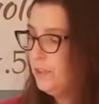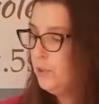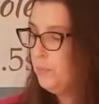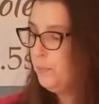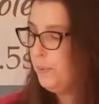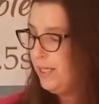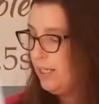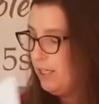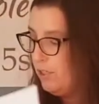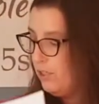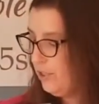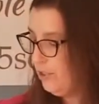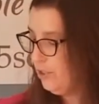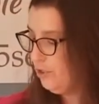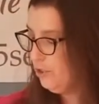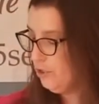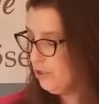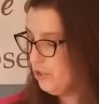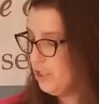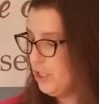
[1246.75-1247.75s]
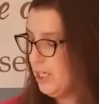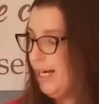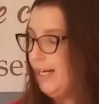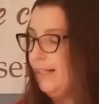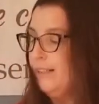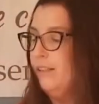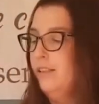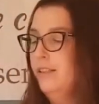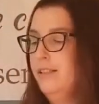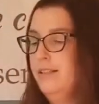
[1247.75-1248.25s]
Depending on your
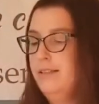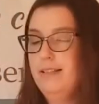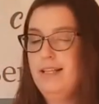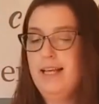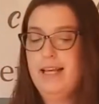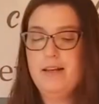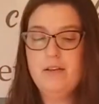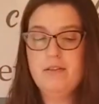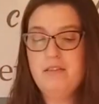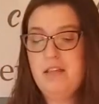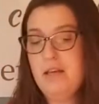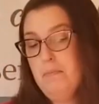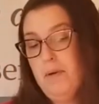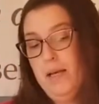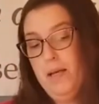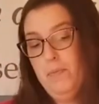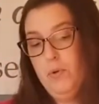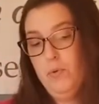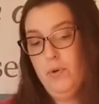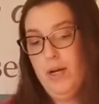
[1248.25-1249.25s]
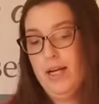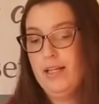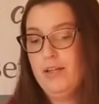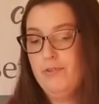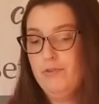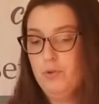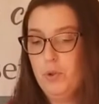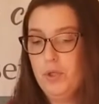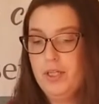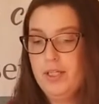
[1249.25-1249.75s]
child, they may be
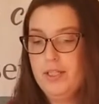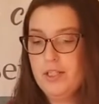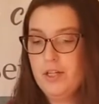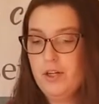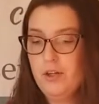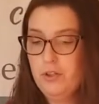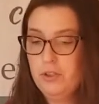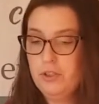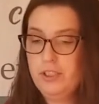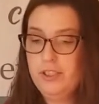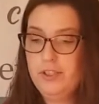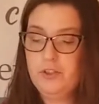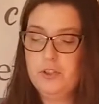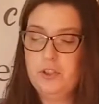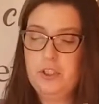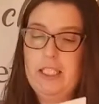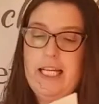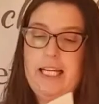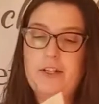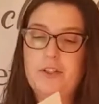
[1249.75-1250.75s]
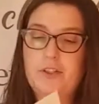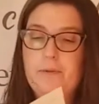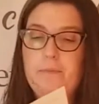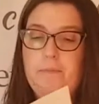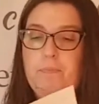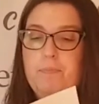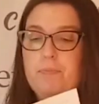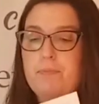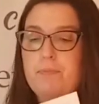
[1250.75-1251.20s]
ready for it earlier or later.